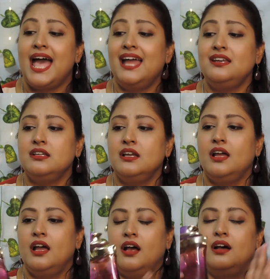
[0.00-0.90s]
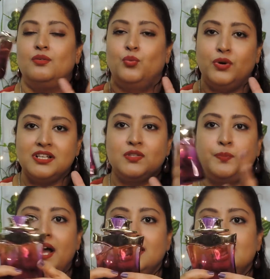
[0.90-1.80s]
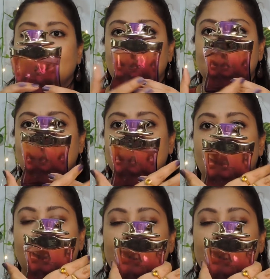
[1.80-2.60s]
And worst part, this is